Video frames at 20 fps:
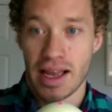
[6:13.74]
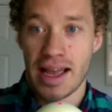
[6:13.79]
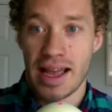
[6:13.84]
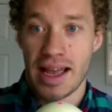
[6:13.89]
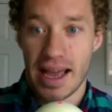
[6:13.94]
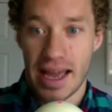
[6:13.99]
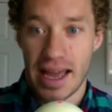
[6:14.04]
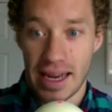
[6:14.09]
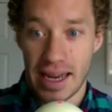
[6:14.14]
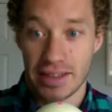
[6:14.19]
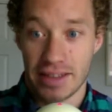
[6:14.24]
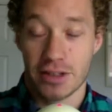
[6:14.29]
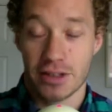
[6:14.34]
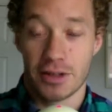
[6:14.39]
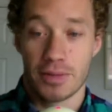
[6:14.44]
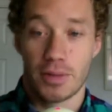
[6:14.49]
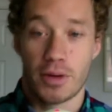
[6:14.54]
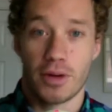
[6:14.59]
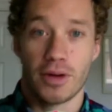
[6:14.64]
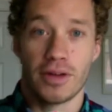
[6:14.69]
headings are
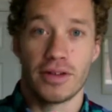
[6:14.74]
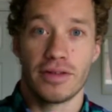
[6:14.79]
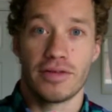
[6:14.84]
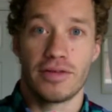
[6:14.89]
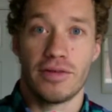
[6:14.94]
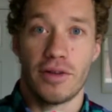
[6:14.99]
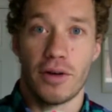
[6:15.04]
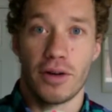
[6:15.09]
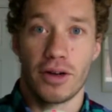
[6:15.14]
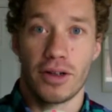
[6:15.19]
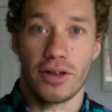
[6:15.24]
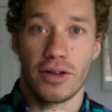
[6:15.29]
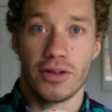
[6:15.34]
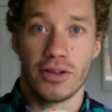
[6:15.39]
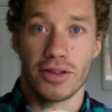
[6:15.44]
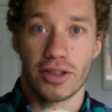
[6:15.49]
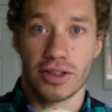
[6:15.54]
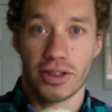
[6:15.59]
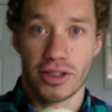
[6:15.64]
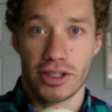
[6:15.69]
important for Google
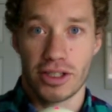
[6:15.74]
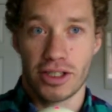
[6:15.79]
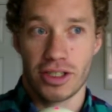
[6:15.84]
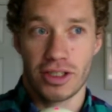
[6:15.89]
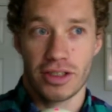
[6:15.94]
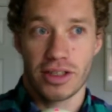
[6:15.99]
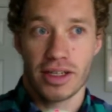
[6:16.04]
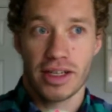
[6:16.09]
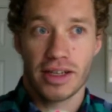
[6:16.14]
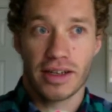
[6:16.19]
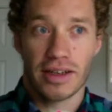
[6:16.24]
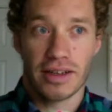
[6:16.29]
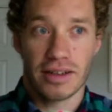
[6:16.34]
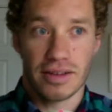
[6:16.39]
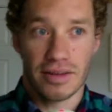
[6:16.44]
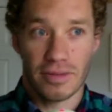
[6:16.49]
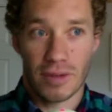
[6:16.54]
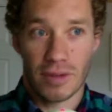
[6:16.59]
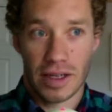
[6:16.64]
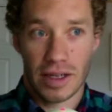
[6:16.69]
search.
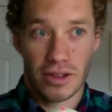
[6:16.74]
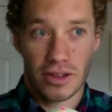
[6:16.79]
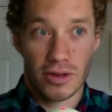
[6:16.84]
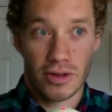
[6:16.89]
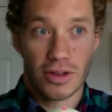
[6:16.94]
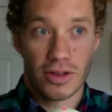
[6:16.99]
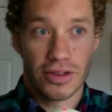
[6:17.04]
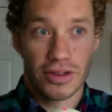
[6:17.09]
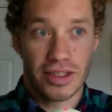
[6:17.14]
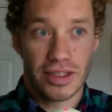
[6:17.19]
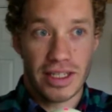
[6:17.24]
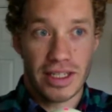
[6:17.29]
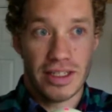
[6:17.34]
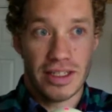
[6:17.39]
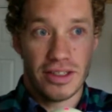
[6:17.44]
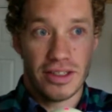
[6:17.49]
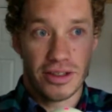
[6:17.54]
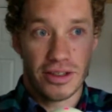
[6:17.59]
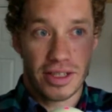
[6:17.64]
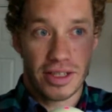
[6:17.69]
When Google sees
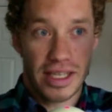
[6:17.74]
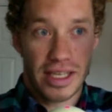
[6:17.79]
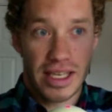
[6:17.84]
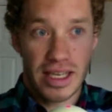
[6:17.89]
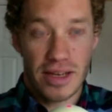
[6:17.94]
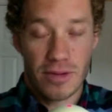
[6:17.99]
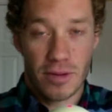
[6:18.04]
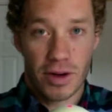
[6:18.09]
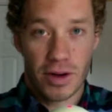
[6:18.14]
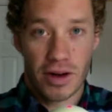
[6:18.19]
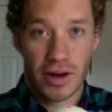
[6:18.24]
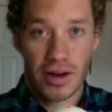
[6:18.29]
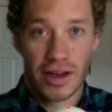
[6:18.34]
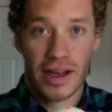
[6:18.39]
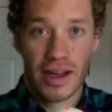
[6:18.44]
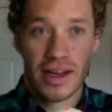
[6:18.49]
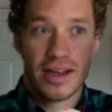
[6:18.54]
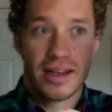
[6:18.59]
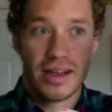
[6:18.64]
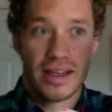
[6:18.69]
your keyword
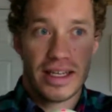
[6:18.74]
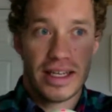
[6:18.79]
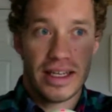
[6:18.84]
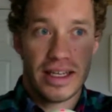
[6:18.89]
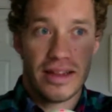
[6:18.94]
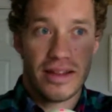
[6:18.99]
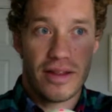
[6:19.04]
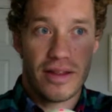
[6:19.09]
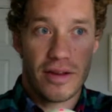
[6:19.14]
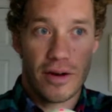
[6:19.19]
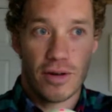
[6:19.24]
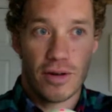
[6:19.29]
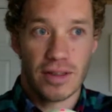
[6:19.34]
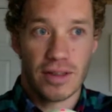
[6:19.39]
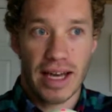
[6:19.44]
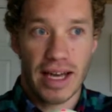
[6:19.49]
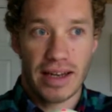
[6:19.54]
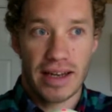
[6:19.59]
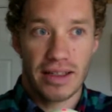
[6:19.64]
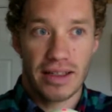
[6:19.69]
in those
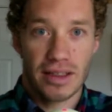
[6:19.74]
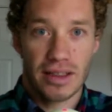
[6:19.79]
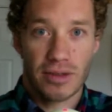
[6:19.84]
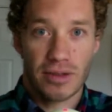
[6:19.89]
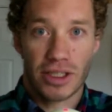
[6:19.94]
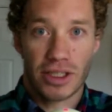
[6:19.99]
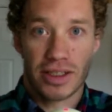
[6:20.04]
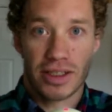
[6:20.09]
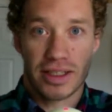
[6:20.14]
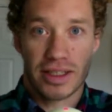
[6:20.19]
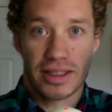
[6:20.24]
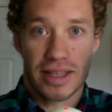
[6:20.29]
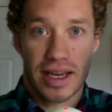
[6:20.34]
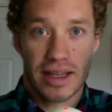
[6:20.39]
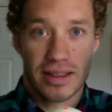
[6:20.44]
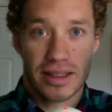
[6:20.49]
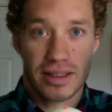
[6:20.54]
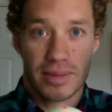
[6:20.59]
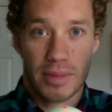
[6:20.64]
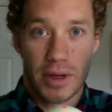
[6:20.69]
headings, which in this case
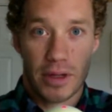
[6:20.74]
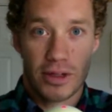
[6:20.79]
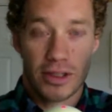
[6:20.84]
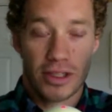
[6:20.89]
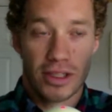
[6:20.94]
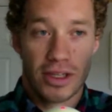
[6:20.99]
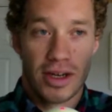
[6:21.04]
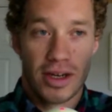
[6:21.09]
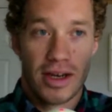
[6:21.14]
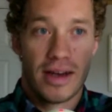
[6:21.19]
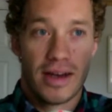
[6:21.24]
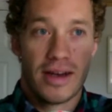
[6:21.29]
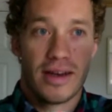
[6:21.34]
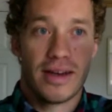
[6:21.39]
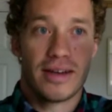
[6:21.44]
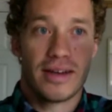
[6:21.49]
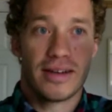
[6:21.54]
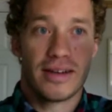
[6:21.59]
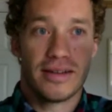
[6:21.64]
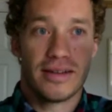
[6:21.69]
is mulch,
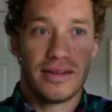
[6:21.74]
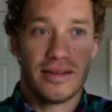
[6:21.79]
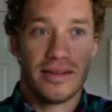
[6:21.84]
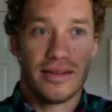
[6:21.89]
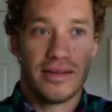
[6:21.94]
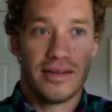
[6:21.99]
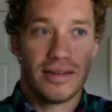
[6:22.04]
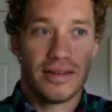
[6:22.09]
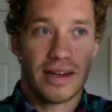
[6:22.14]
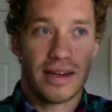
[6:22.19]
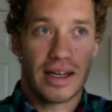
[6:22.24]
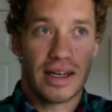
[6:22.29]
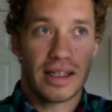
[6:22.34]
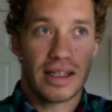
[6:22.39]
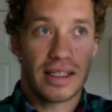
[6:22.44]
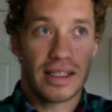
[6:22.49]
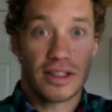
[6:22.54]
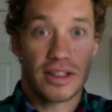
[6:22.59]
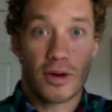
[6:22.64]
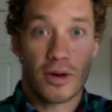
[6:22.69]

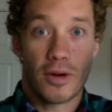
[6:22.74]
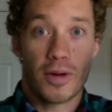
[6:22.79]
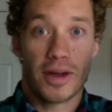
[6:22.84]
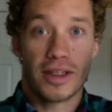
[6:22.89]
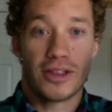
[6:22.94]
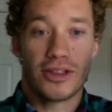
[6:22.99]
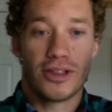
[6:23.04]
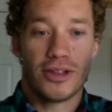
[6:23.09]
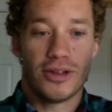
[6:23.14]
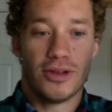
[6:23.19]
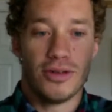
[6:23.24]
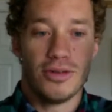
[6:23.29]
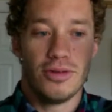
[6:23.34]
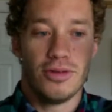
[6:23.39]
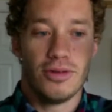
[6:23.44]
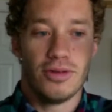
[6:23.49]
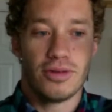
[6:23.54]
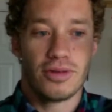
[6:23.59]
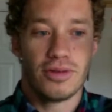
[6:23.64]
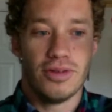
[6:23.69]
it's going
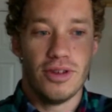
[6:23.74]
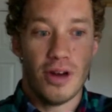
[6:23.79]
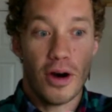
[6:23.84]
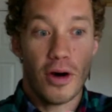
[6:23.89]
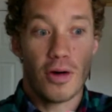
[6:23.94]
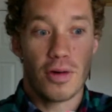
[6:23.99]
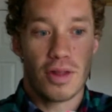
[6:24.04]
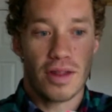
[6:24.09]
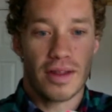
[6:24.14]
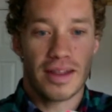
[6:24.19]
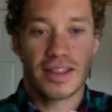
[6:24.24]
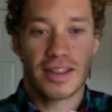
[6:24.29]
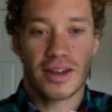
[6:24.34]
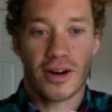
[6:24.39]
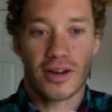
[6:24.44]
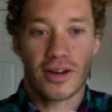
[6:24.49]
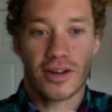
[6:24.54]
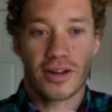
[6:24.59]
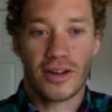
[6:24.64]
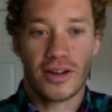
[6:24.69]
to know that this
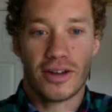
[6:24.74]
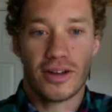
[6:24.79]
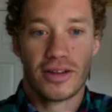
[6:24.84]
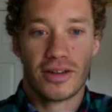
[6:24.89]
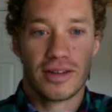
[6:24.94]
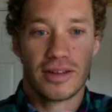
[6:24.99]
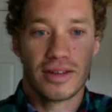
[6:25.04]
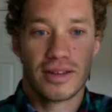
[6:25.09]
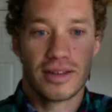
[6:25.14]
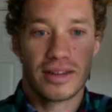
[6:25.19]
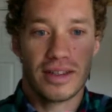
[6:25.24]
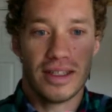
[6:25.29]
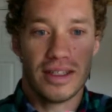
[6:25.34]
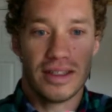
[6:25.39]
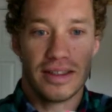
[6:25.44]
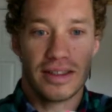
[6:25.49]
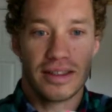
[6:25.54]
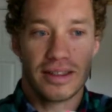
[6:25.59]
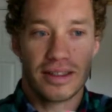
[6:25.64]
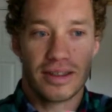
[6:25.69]
article is